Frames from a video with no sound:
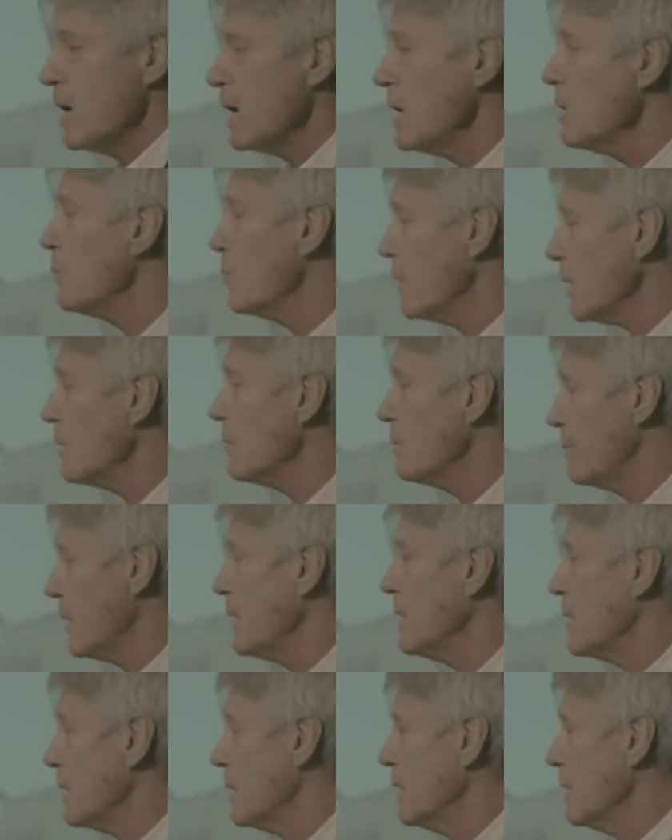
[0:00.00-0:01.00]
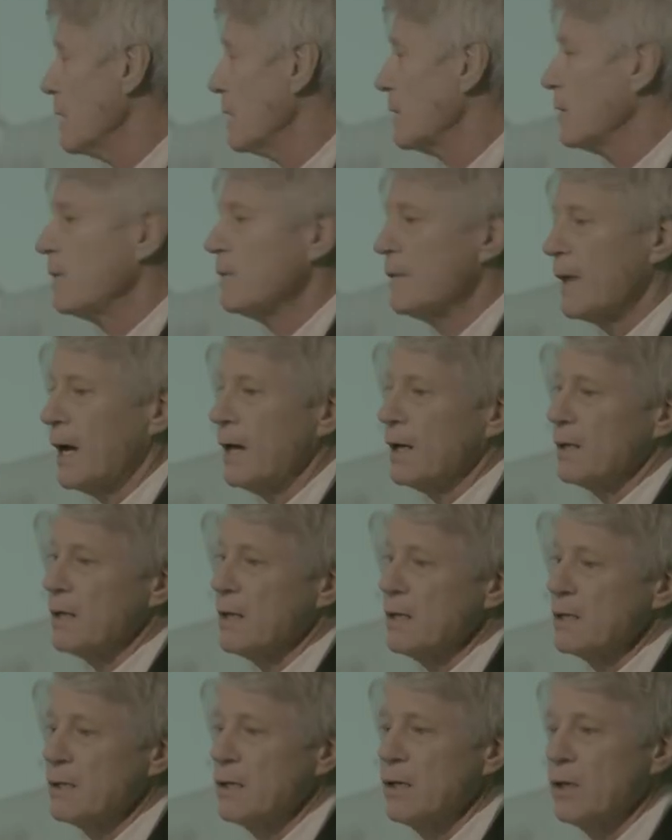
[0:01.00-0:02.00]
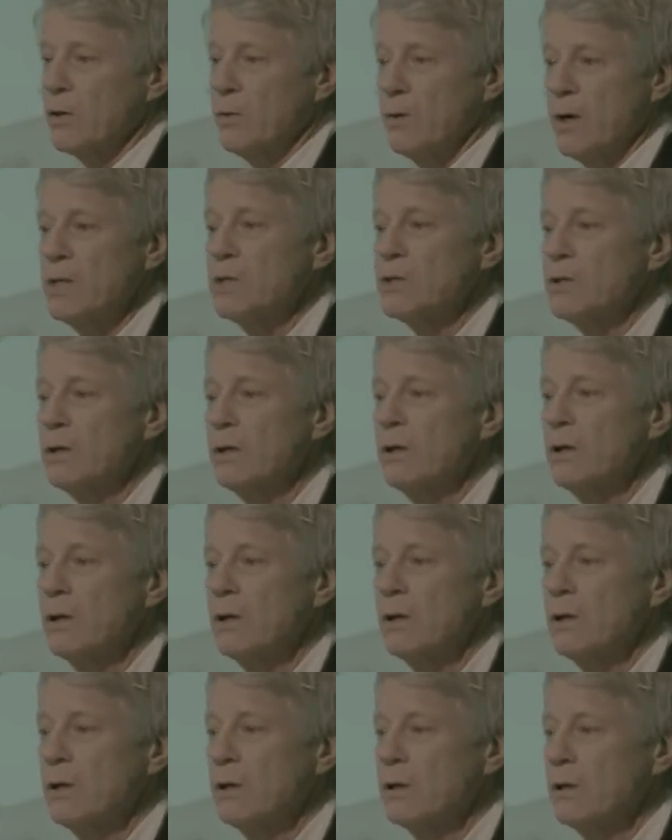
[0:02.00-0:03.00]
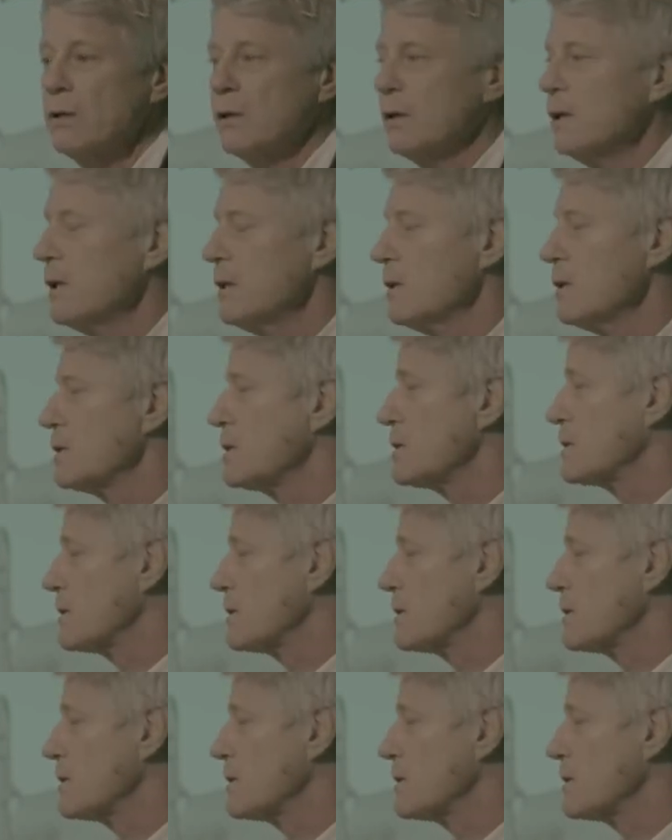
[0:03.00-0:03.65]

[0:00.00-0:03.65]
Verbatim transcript: may well be that that is an equation that, in the